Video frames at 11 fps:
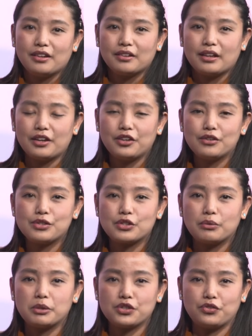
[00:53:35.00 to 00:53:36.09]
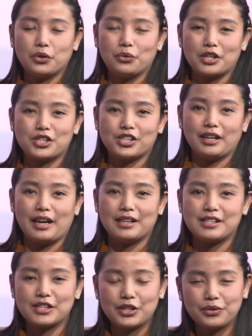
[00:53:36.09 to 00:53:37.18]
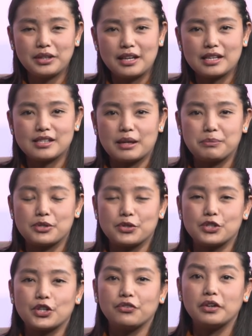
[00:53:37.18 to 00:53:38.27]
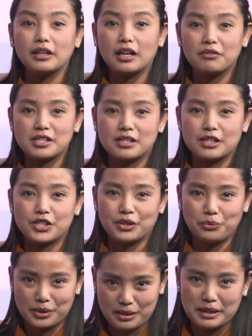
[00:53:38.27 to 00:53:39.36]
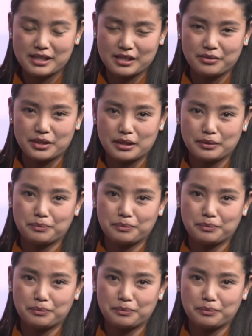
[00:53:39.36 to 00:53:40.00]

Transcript: Thank you so much for watching, and see you in the next episode of In Conversation with Tibet TV.